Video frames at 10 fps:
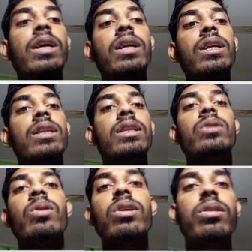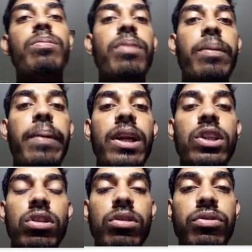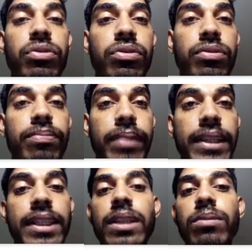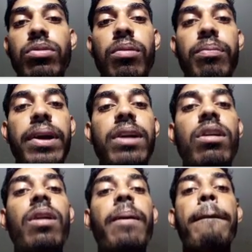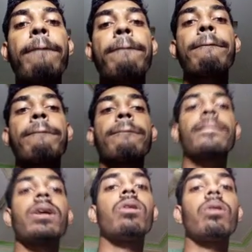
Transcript: this was the preparation of benzene from phenol. Okay,